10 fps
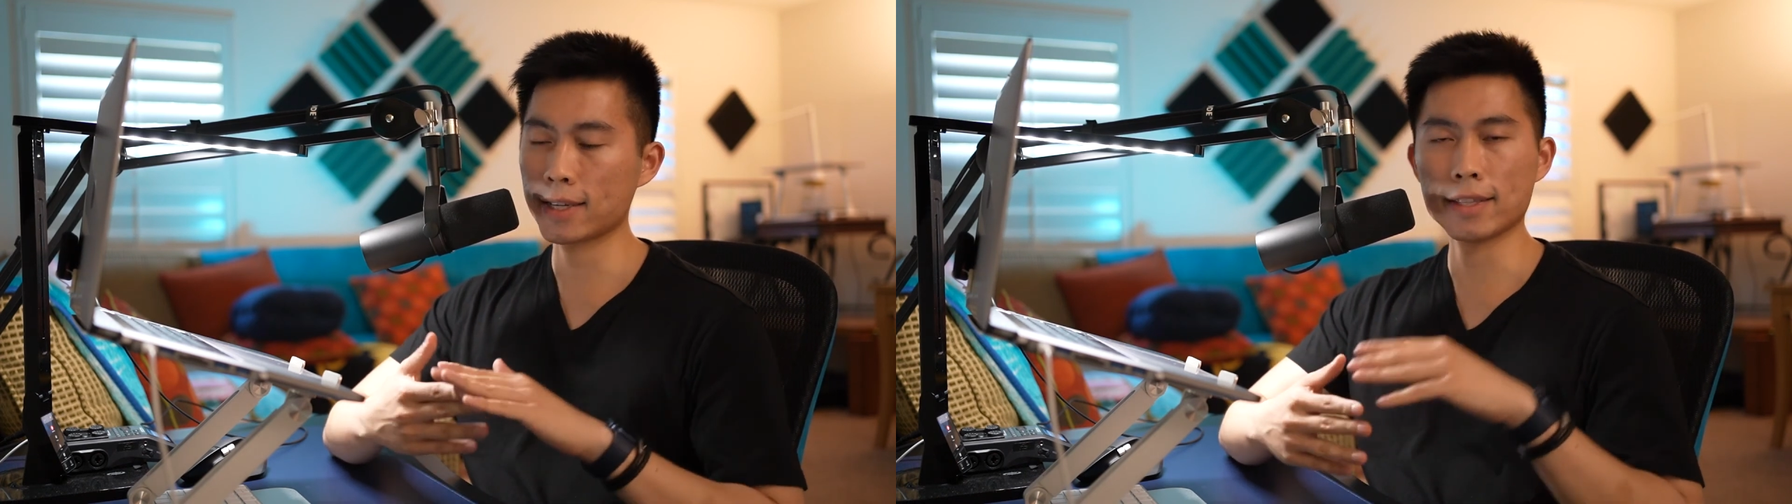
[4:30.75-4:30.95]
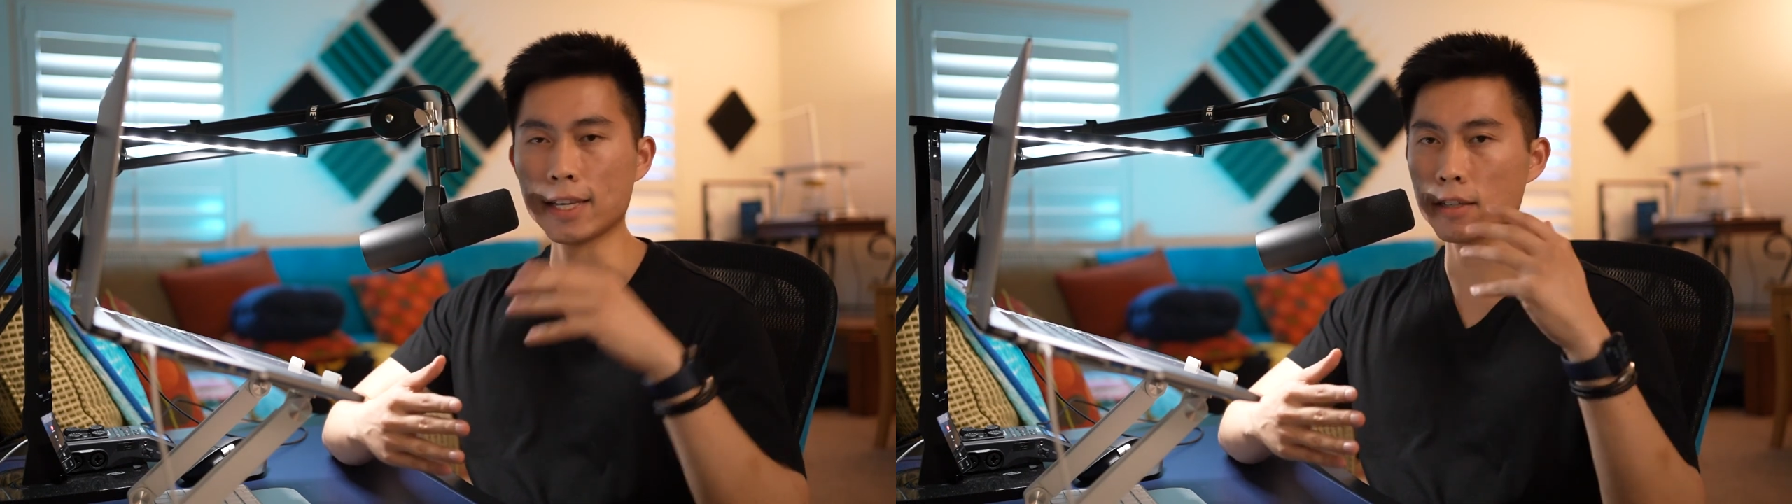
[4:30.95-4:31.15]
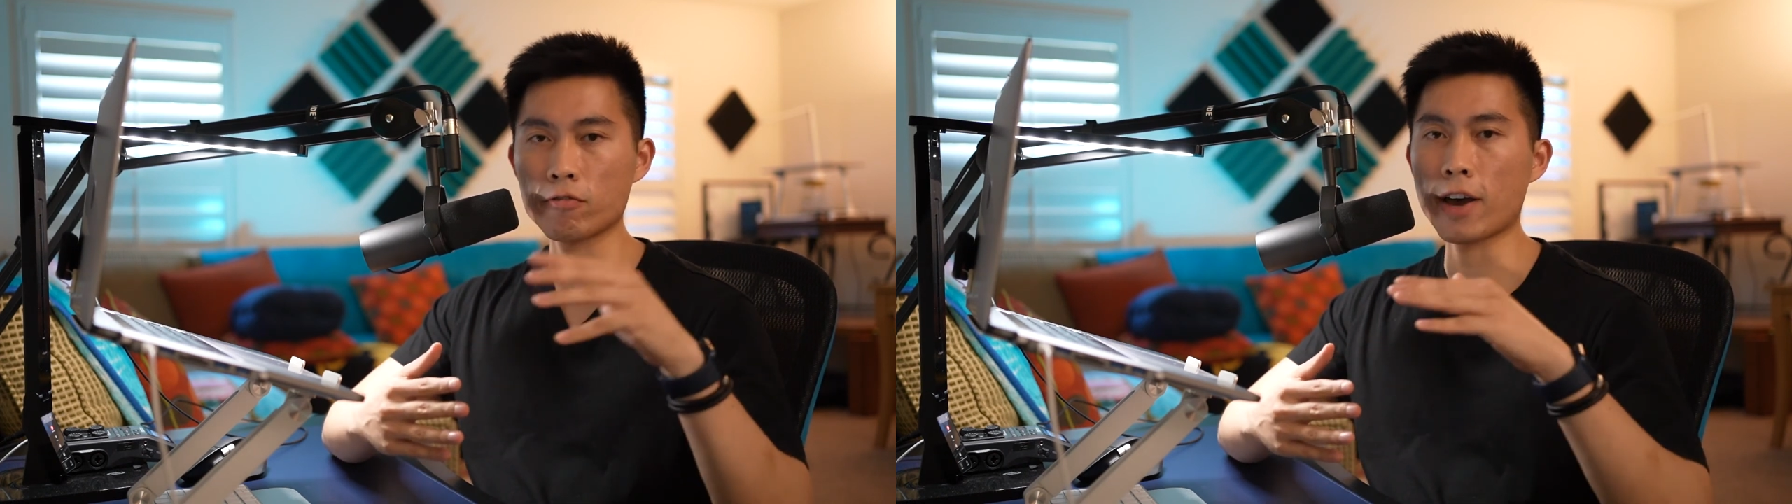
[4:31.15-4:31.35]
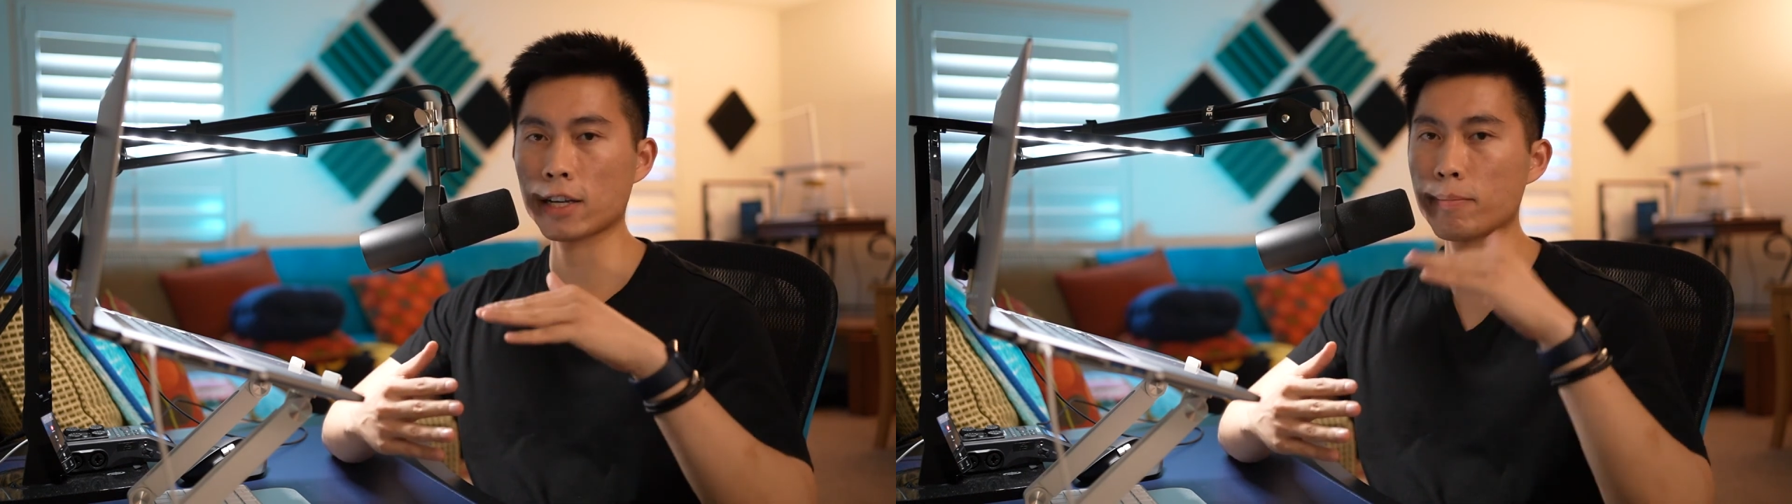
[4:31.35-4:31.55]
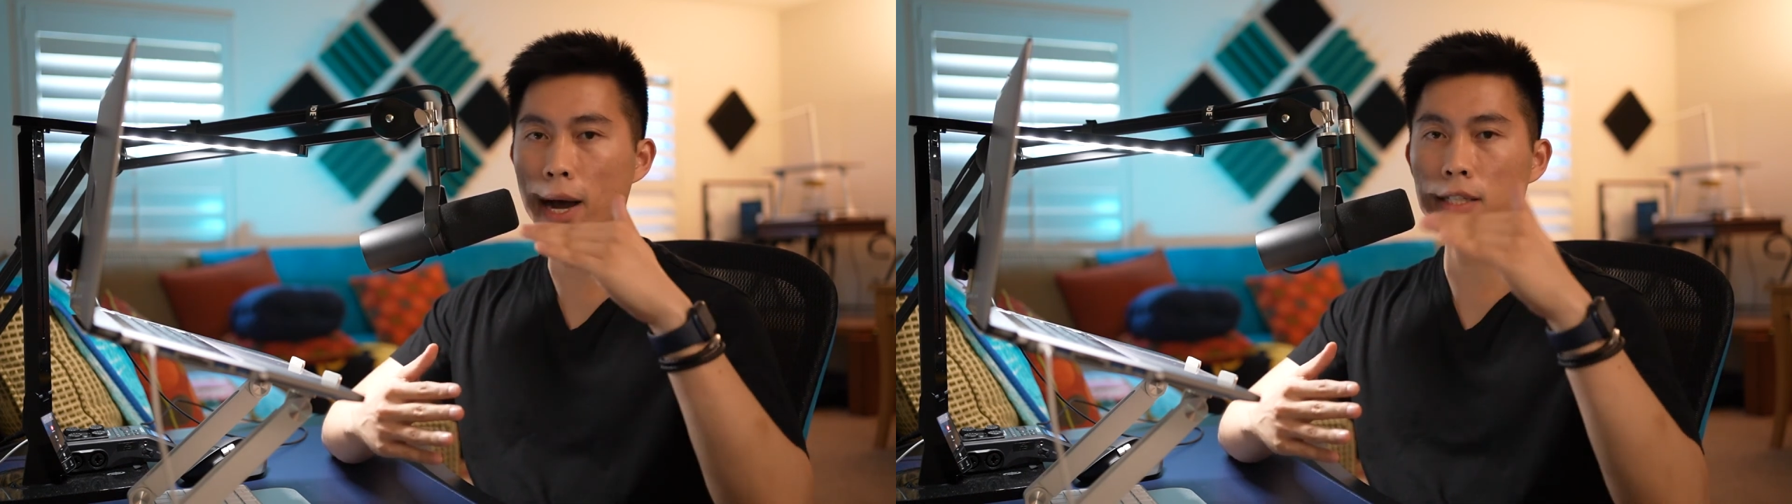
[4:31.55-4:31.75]
these effects
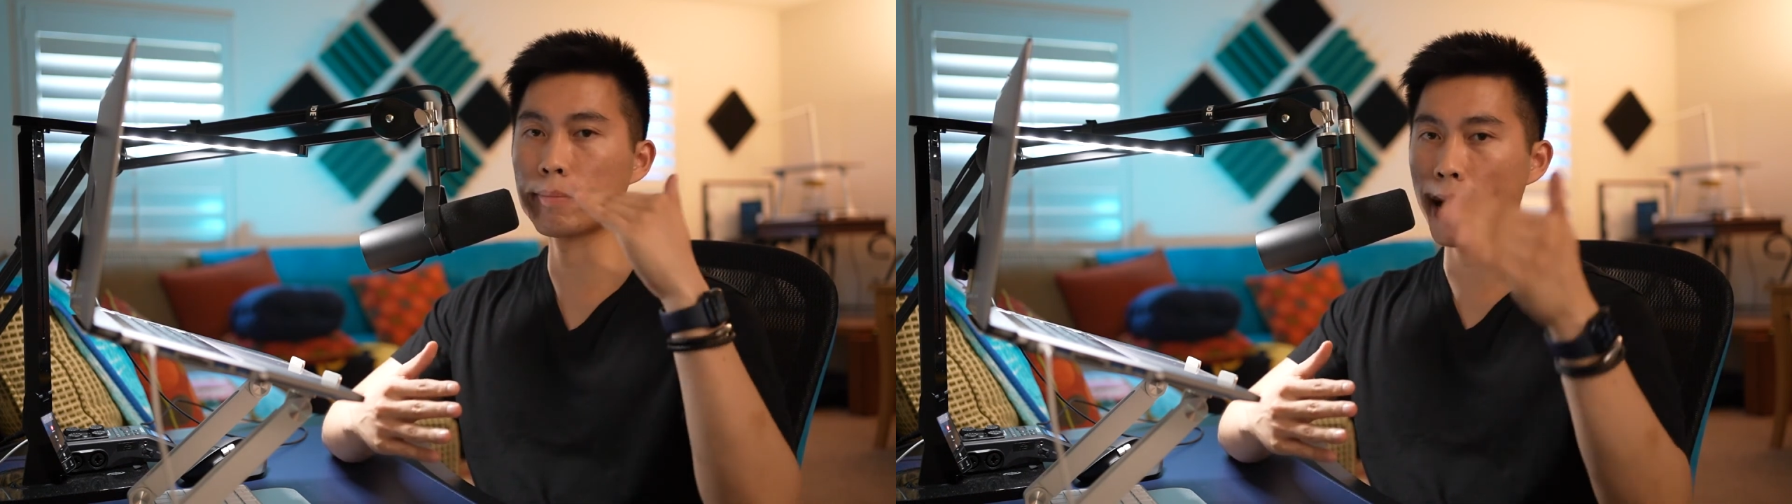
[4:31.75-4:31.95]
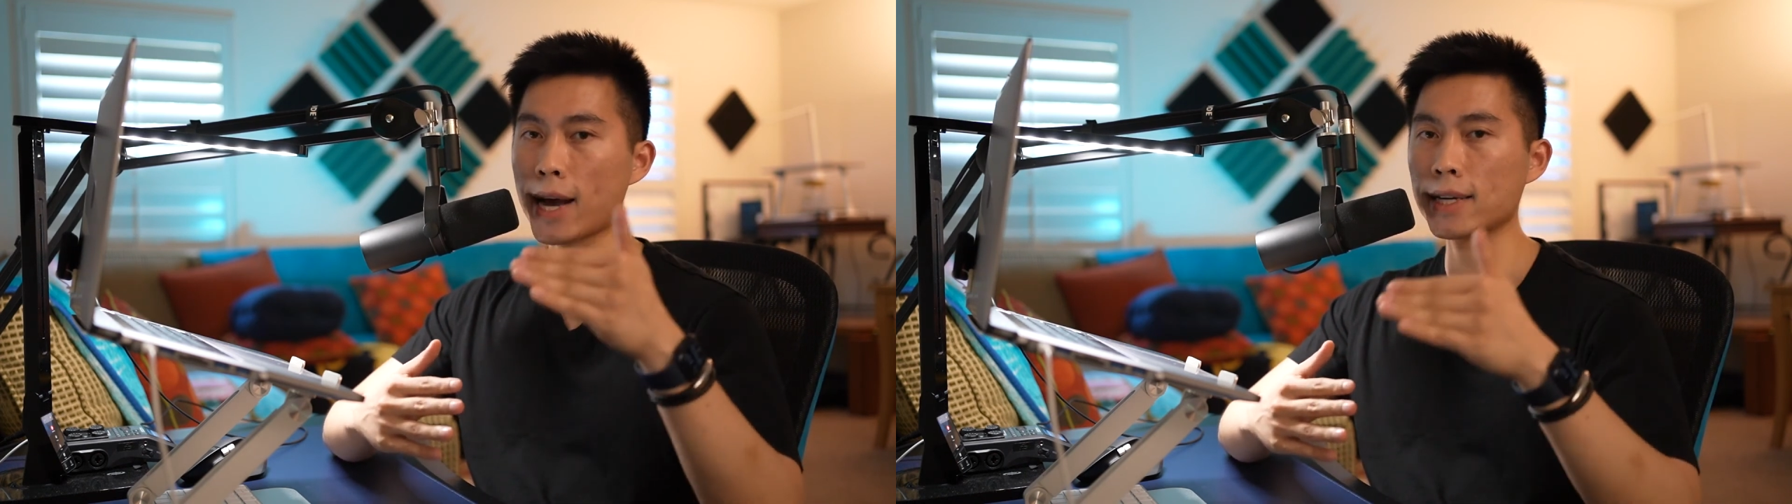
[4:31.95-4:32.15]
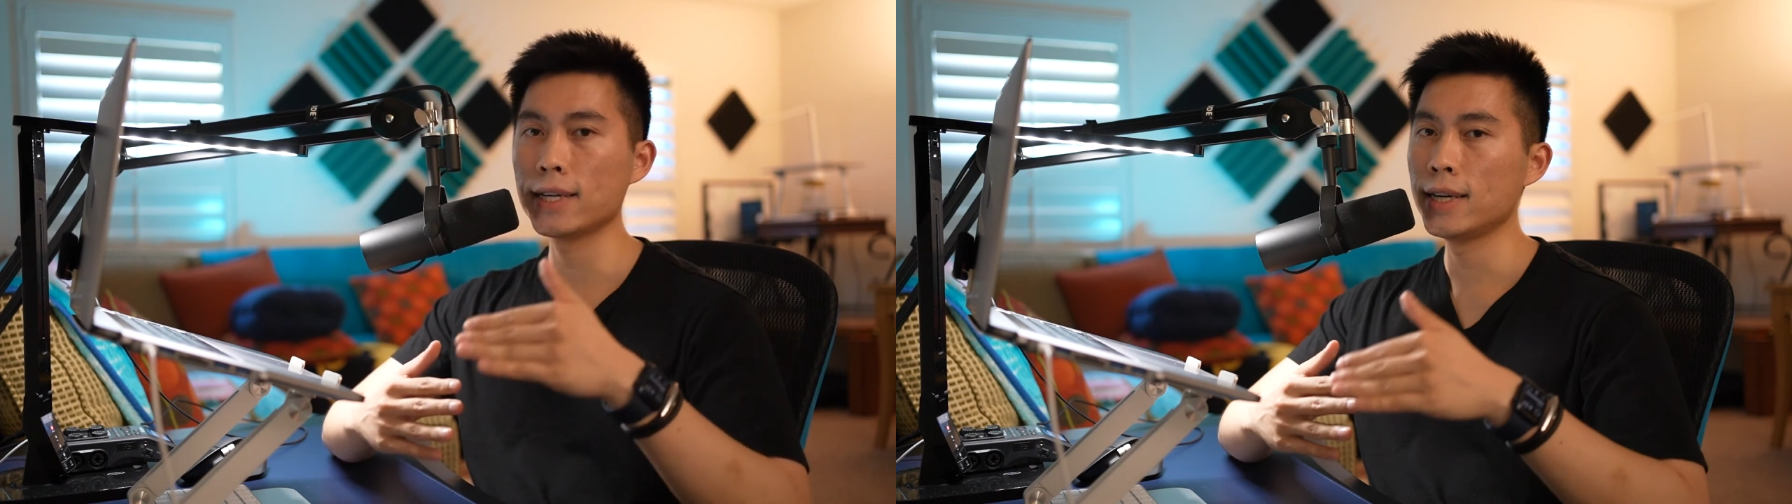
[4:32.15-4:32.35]
back to back,